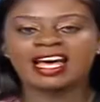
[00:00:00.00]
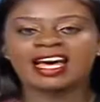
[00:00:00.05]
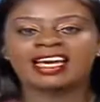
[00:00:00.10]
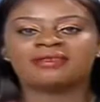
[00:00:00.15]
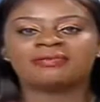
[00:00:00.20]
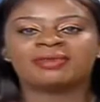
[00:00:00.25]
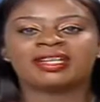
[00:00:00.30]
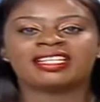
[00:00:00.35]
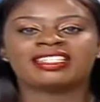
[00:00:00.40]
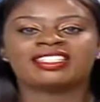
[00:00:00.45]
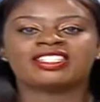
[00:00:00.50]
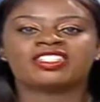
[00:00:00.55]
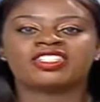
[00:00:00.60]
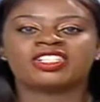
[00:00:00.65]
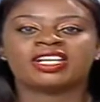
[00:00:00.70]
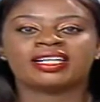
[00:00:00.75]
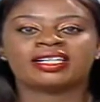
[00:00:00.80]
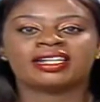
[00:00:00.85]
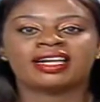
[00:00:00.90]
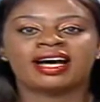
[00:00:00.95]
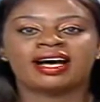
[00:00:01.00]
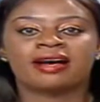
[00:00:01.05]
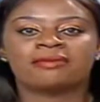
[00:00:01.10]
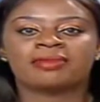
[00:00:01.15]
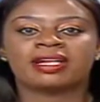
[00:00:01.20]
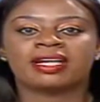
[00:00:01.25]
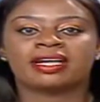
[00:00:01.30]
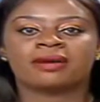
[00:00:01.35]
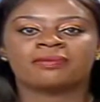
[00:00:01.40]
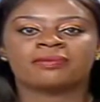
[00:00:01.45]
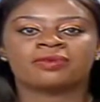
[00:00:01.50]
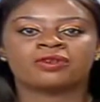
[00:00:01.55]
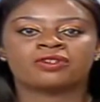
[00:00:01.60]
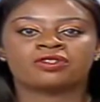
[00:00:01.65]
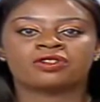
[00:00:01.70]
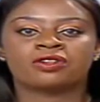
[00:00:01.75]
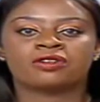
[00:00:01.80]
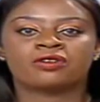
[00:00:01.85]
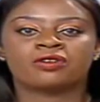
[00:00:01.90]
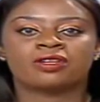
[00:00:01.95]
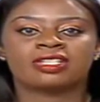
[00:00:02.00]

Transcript: and Malaysian car maker Proton